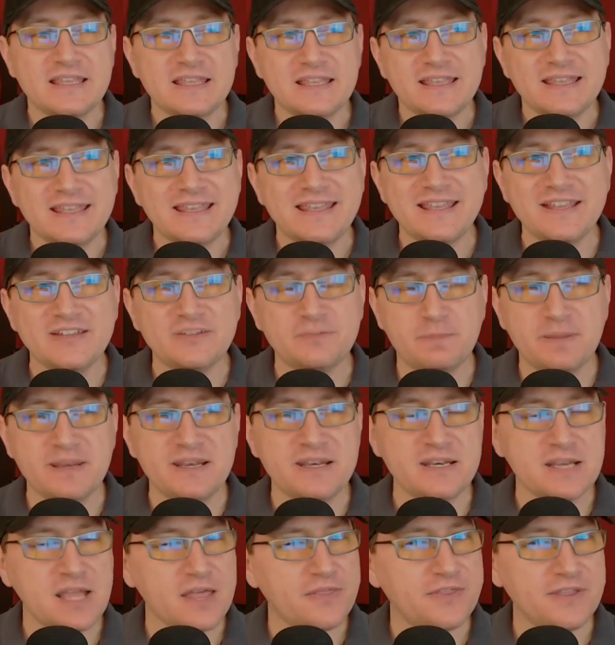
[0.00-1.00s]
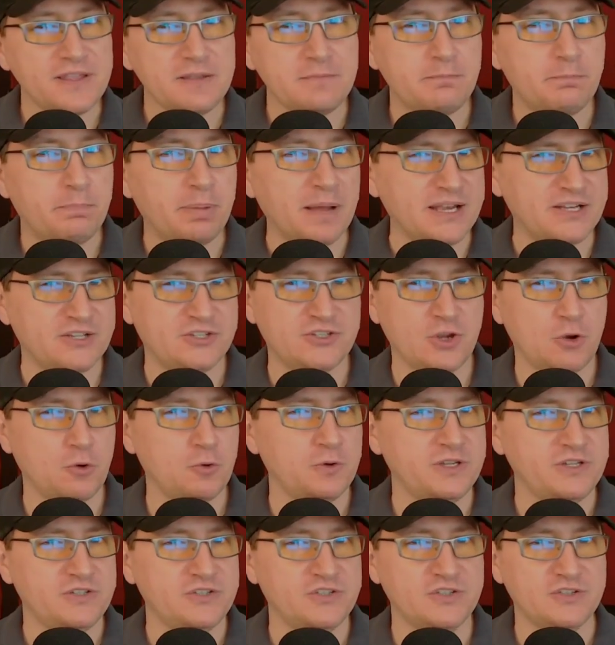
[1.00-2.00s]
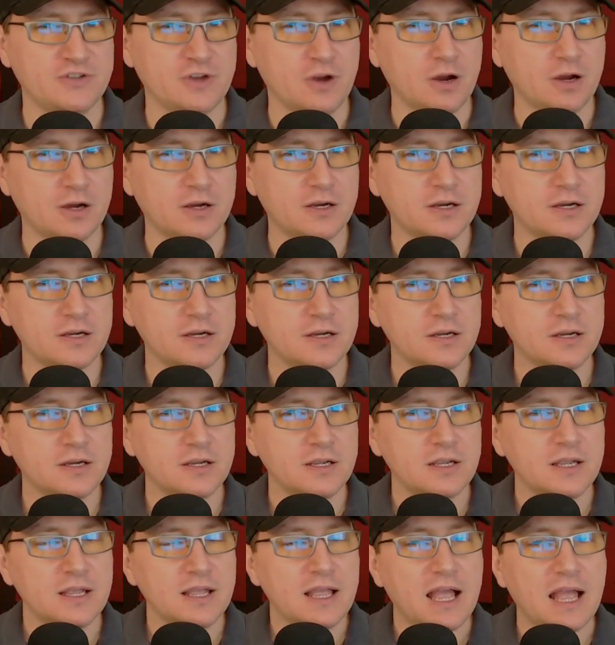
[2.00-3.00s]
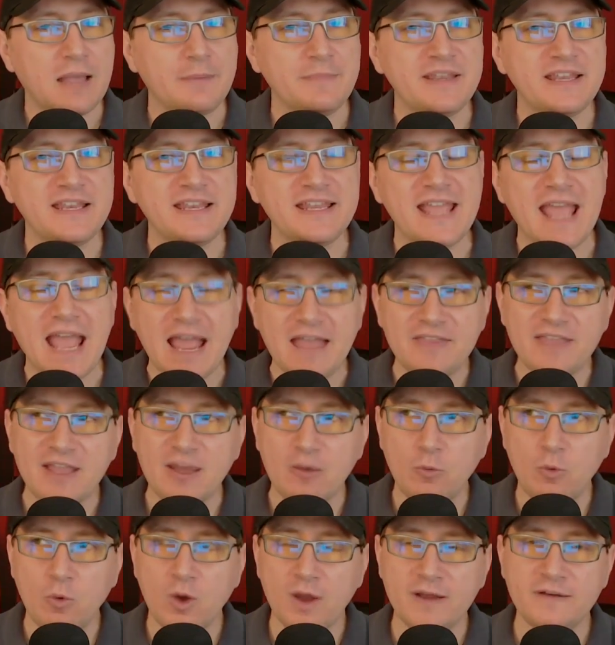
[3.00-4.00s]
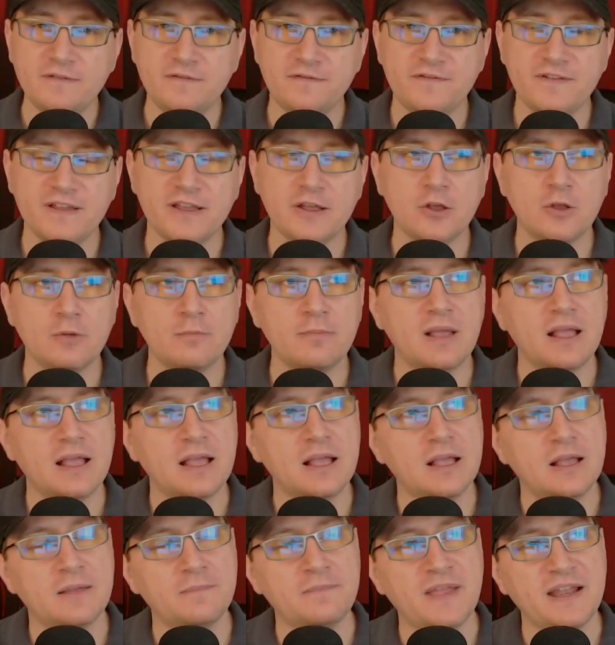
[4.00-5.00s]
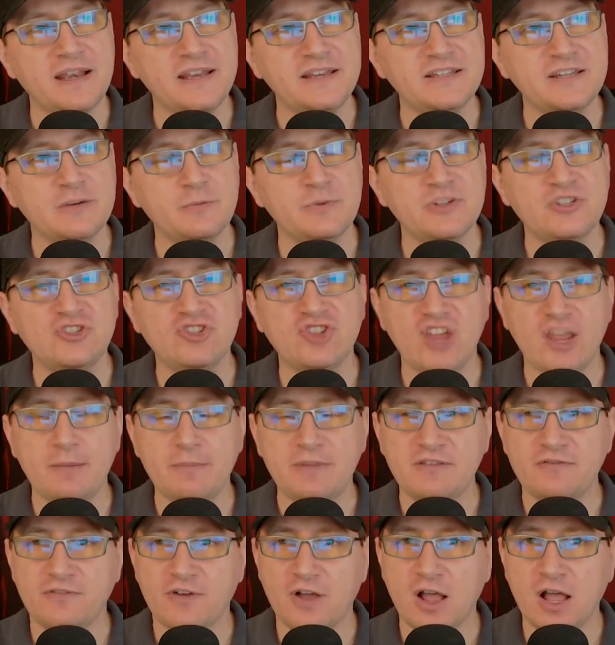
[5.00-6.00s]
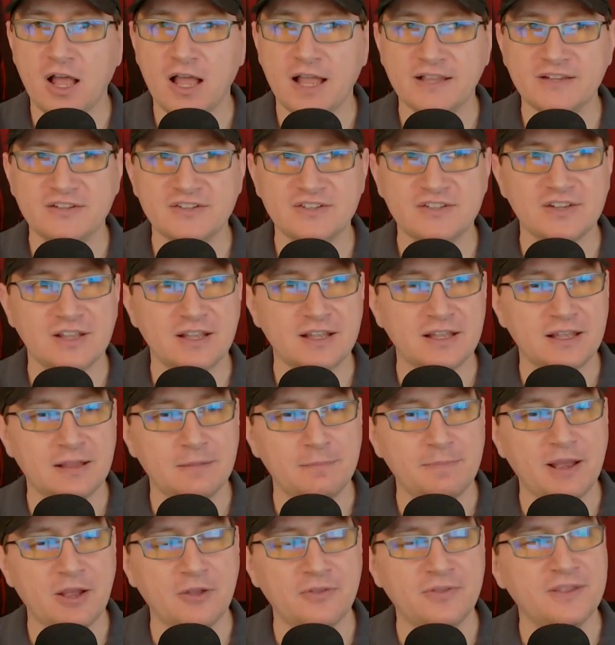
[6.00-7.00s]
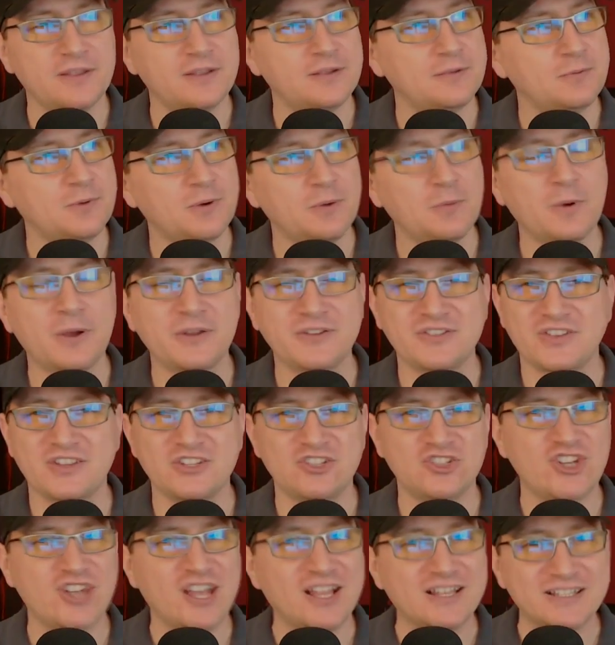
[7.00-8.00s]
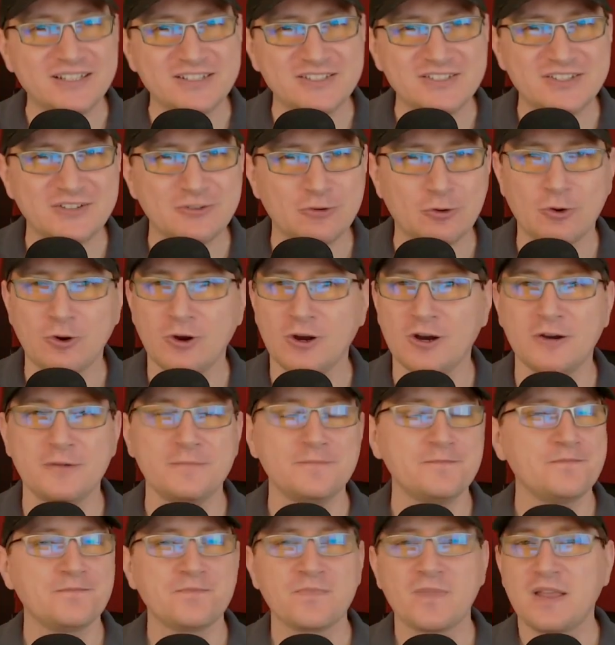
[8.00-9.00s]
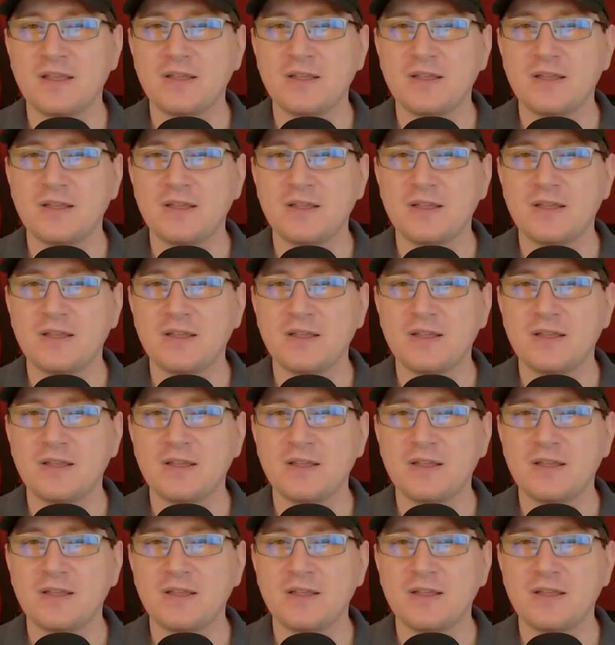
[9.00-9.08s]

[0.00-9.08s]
He's been nothing but Tony Stark. Mm-hmm. I mean, he had that one film uh, that he did with Jamie Foxx uh, about the, what was it, the cellist or.